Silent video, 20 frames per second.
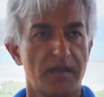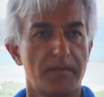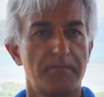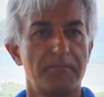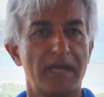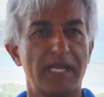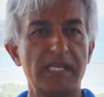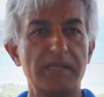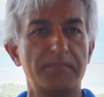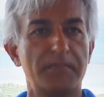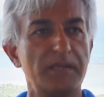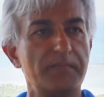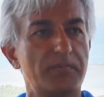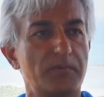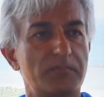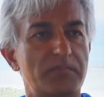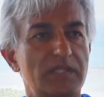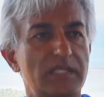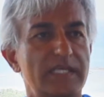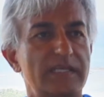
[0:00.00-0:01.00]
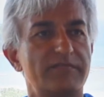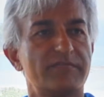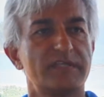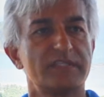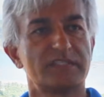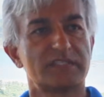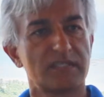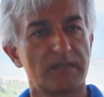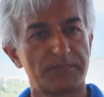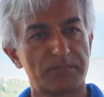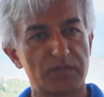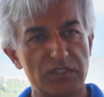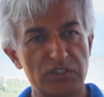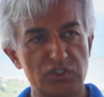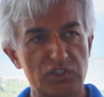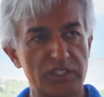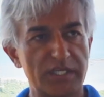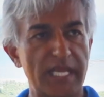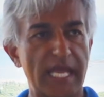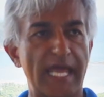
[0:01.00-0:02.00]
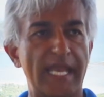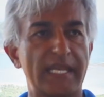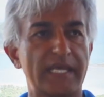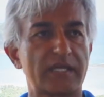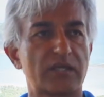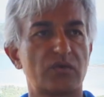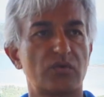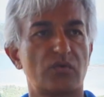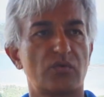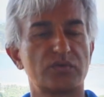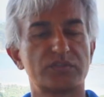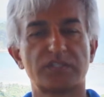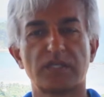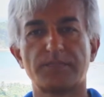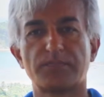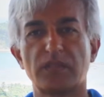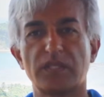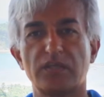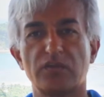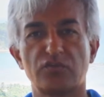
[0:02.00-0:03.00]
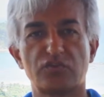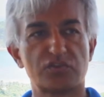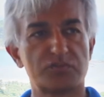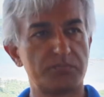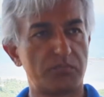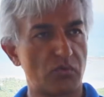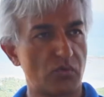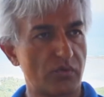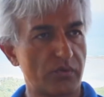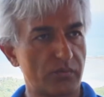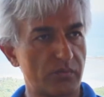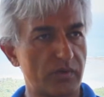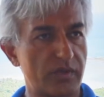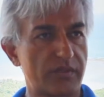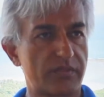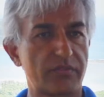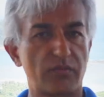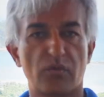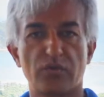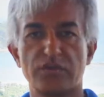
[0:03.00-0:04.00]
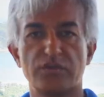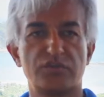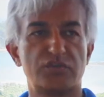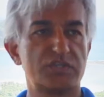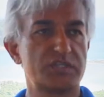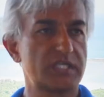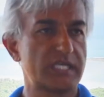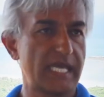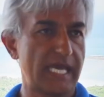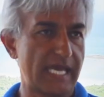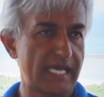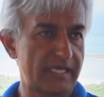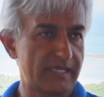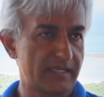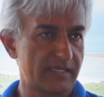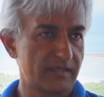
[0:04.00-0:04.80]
Many people believe it is something genetic or something you're just born with or you just get,